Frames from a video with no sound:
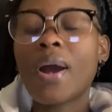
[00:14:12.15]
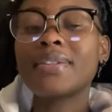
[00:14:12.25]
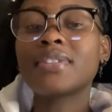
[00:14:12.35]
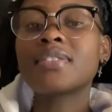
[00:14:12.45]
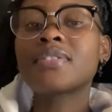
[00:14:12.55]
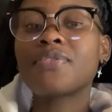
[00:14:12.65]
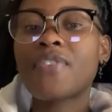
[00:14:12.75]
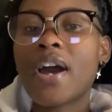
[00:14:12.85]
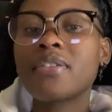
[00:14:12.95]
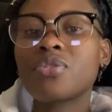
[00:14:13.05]

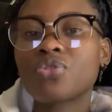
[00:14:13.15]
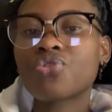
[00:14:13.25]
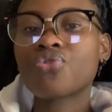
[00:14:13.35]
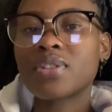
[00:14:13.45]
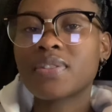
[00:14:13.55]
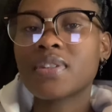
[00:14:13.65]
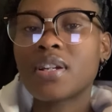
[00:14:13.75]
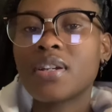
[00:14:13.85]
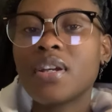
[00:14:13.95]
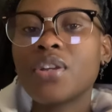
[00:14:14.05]
identify your
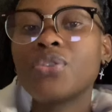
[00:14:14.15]
stressor,